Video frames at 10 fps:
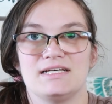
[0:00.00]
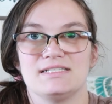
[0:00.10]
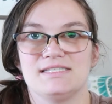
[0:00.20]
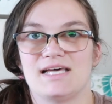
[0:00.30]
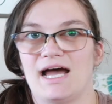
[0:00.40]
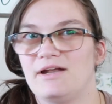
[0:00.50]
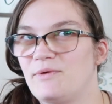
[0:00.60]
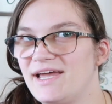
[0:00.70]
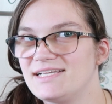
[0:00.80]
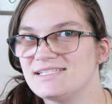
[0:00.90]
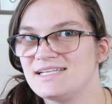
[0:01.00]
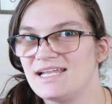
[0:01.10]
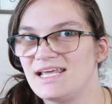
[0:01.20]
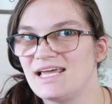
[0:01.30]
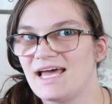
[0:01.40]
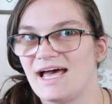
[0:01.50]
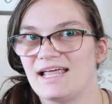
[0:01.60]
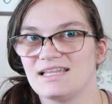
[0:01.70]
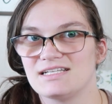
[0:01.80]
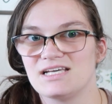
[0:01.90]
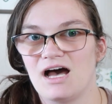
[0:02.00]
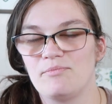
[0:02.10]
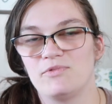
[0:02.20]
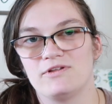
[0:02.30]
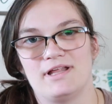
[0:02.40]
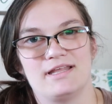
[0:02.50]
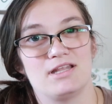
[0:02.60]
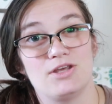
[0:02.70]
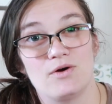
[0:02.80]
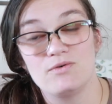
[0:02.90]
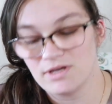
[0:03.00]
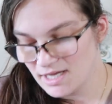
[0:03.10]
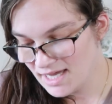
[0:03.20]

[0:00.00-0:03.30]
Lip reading: sideways knitting at the top, like the yoke,